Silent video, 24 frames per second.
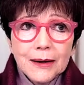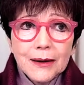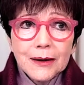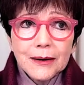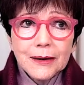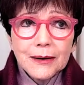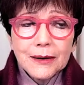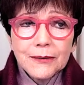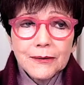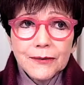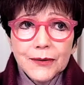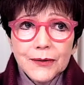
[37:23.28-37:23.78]

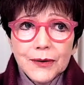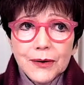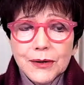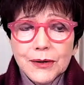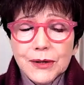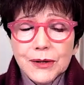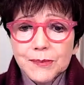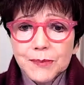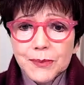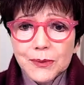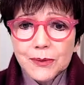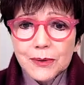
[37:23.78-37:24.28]
the
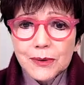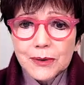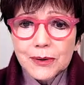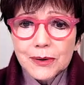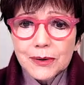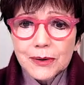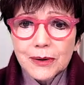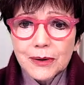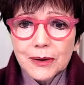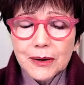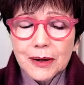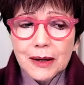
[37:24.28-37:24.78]
first book
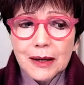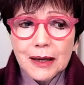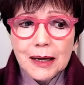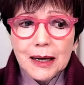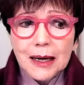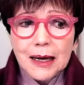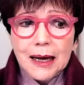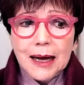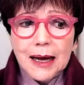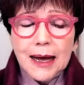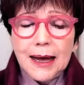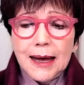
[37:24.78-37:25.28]

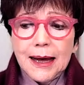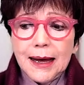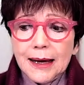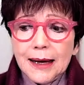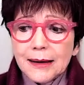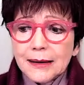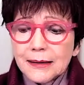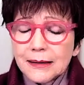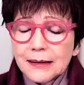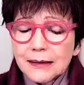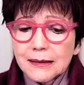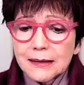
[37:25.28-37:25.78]

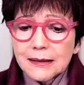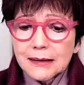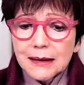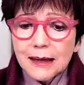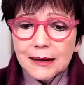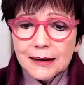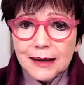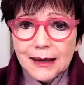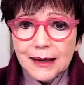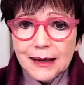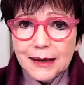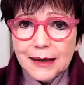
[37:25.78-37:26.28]
and a
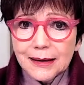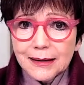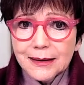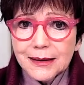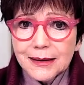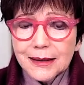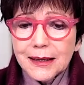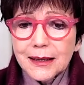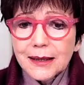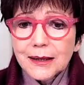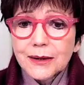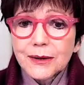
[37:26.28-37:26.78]
card
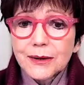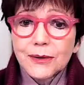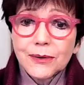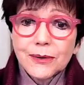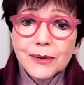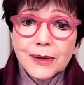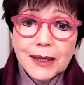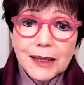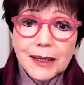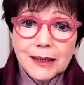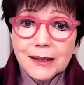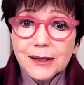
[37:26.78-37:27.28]
set to an
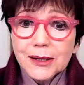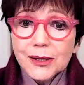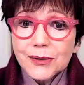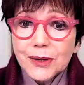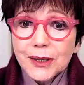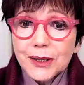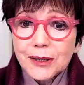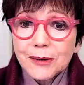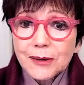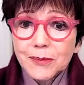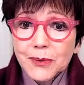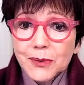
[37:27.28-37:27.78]

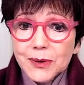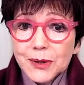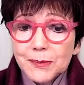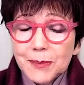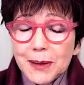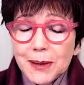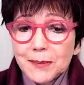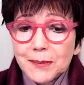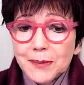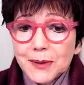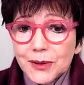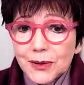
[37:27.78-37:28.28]
illustrated books
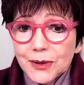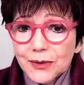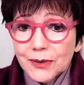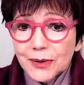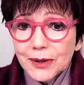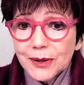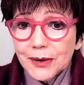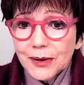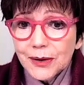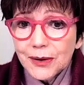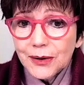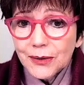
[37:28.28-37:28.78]
publisher in
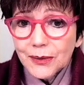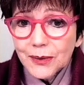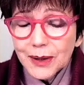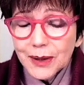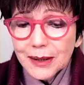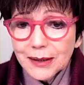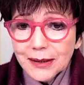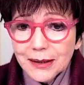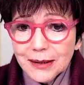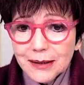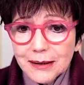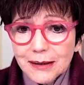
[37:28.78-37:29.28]
the U
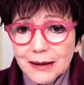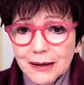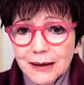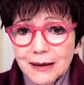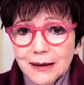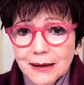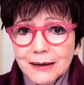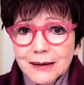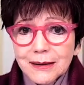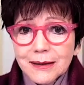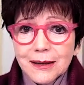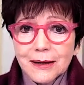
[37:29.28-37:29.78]
S.
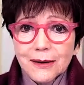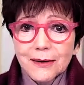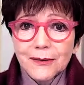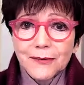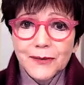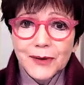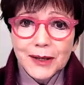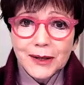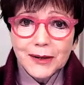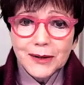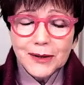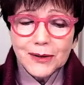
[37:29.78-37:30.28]
So
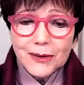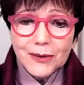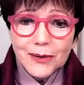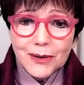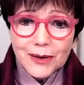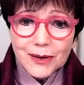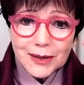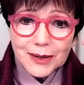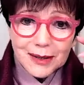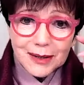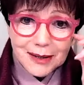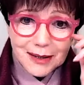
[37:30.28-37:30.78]
fingers
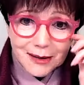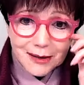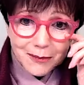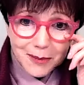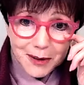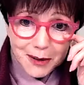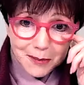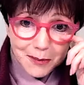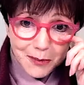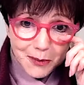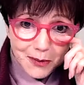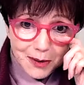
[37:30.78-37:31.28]
crossed there'll be
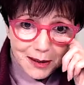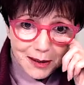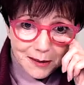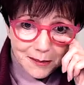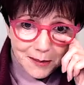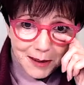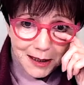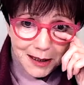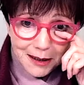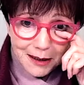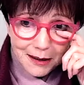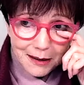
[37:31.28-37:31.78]
a book
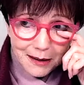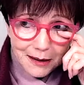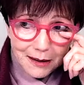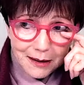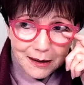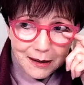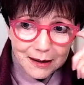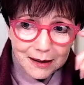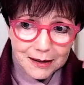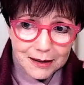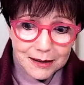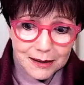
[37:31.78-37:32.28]
coming out
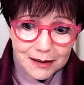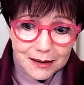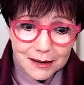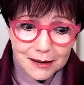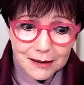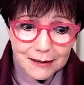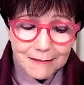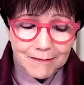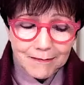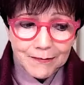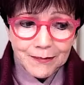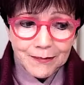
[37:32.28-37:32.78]
next year.
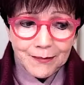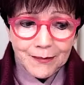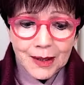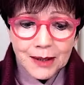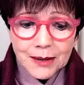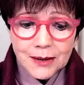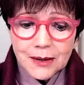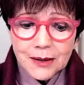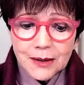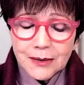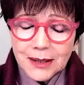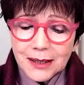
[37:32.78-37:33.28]

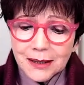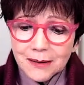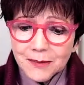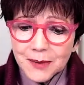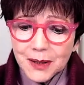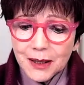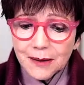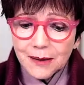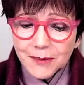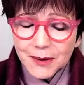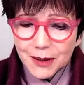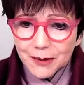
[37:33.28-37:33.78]
So
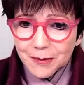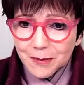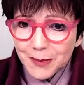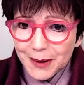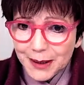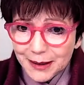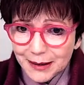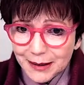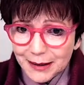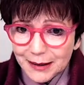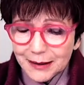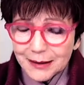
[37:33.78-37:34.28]
sometimes I'm
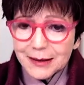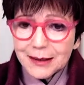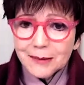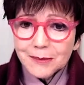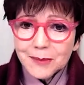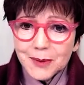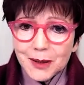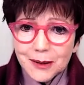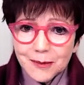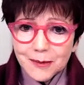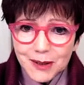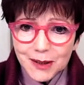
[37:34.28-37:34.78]
painting,
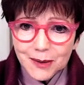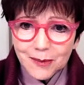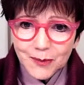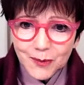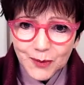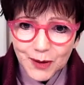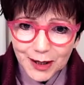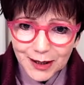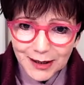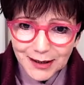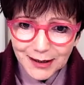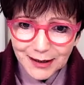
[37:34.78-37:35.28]
sometimes I'm
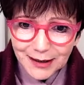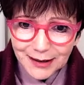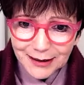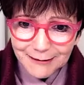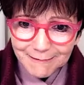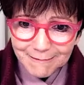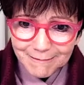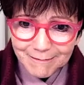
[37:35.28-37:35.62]
writing